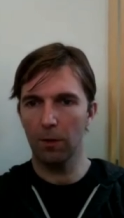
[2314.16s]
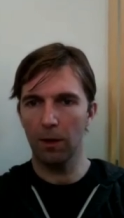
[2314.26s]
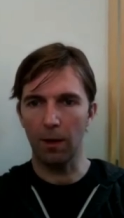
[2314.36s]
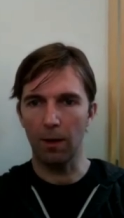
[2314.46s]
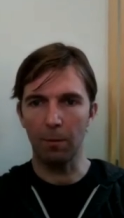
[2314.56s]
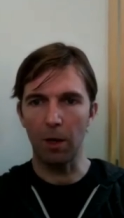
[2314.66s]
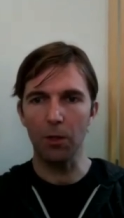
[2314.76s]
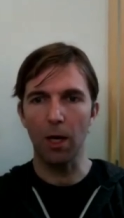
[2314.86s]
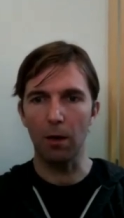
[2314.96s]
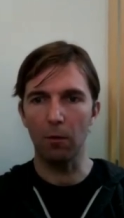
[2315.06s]
and I'm all
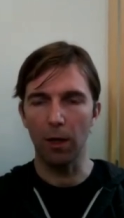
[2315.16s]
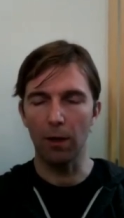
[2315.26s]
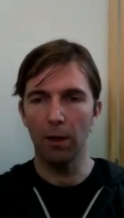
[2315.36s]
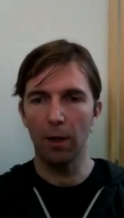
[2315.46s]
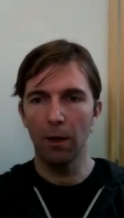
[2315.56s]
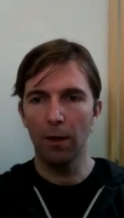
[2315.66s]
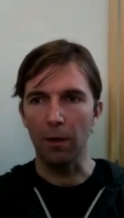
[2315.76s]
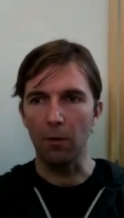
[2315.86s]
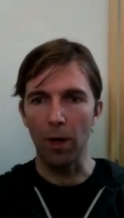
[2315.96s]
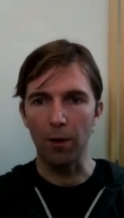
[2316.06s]
set, right?
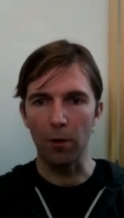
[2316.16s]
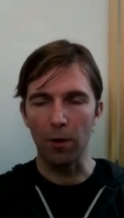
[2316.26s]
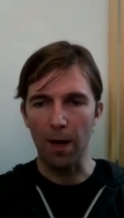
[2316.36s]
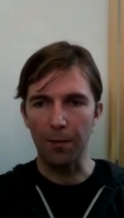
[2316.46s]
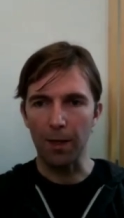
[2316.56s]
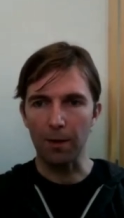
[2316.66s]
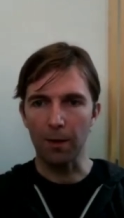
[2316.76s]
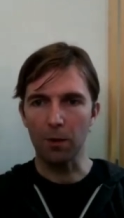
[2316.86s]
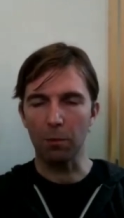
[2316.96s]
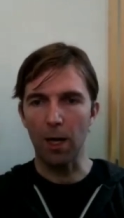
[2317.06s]
And whether or not that
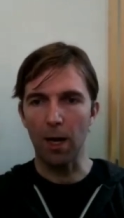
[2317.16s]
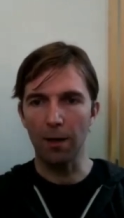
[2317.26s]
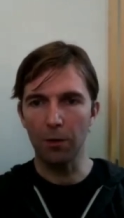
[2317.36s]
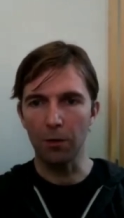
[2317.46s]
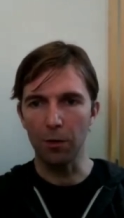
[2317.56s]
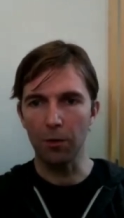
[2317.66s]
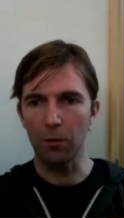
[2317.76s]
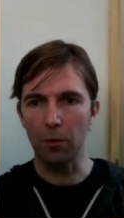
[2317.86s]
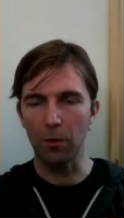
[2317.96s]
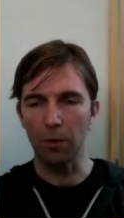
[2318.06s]
gets applied to
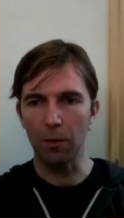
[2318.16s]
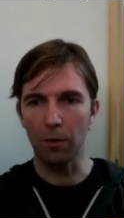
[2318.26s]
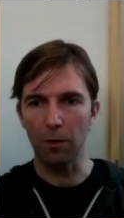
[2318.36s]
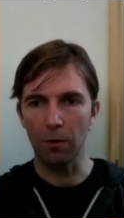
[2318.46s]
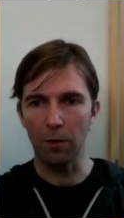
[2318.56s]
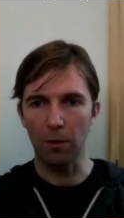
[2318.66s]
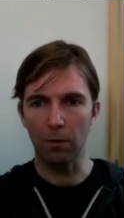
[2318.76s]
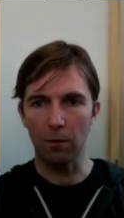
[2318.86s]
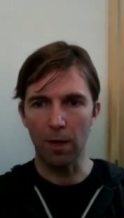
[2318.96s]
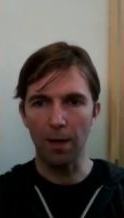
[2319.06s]
useful or or, or
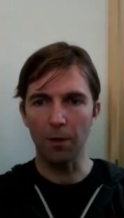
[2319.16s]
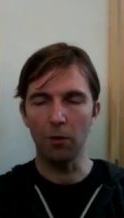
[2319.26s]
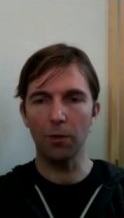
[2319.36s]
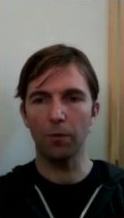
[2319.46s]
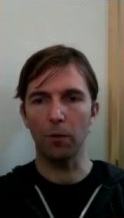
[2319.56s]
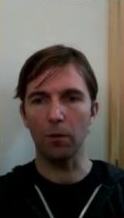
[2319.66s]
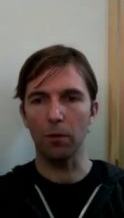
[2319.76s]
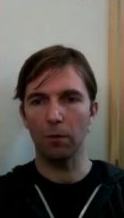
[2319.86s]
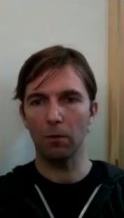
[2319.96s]
non-useful